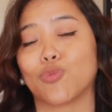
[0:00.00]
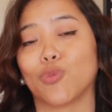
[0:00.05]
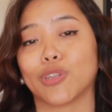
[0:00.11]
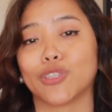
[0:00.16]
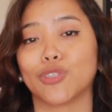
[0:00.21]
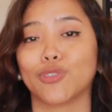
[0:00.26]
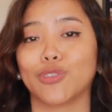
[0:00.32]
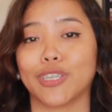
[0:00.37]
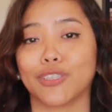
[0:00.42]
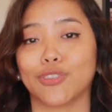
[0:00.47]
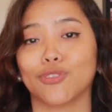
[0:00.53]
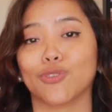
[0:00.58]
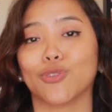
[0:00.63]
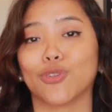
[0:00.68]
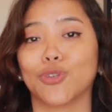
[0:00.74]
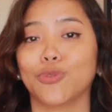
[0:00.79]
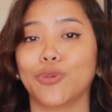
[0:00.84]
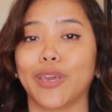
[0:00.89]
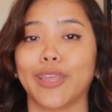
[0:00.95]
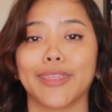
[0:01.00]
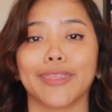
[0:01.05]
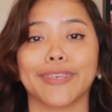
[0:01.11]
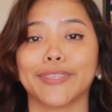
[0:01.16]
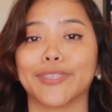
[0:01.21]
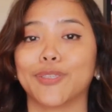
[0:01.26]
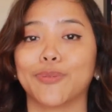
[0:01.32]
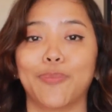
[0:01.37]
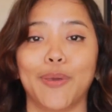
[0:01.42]
wants to get to know you in
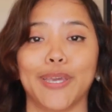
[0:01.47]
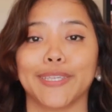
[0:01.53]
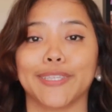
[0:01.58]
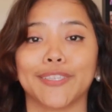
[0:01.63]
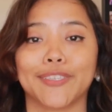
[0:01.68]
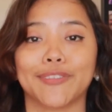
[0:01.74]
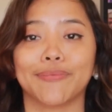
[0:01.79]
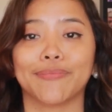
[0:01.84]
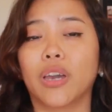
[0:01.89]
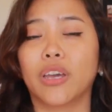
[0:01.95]
this space.